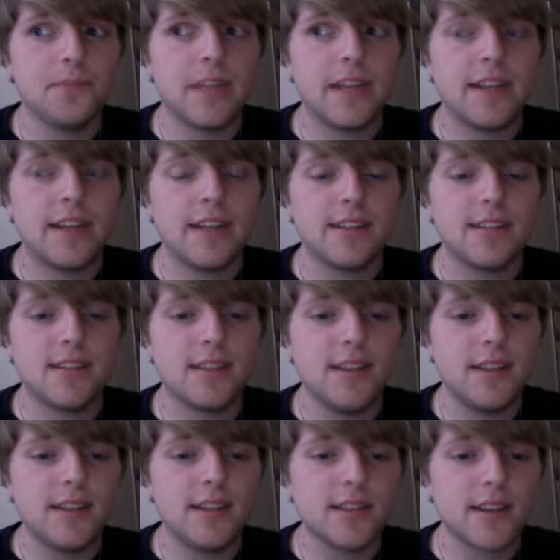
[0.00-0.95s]
and it's
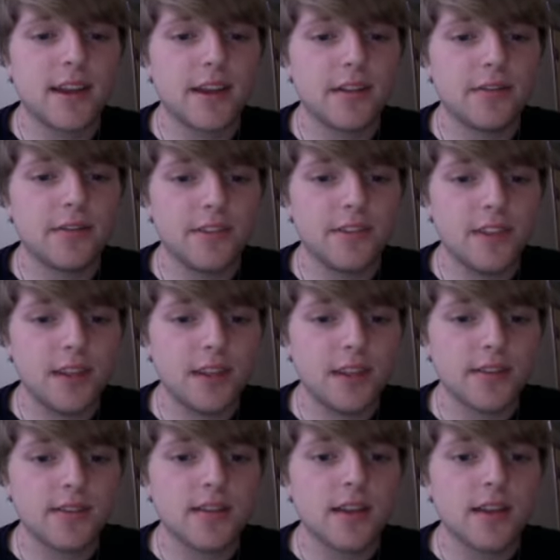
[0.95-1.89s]
these kind of
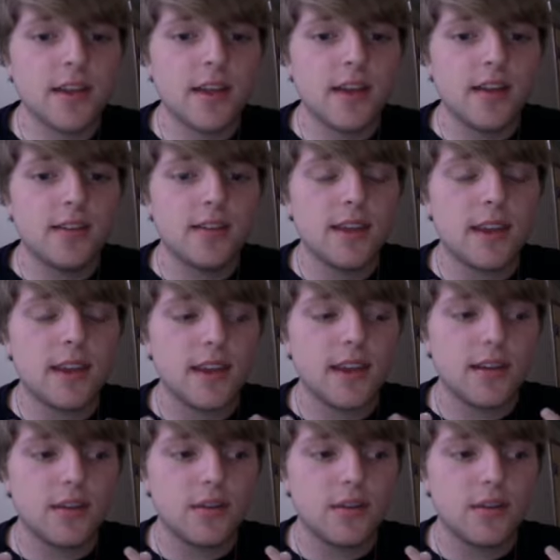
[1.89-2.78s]
things that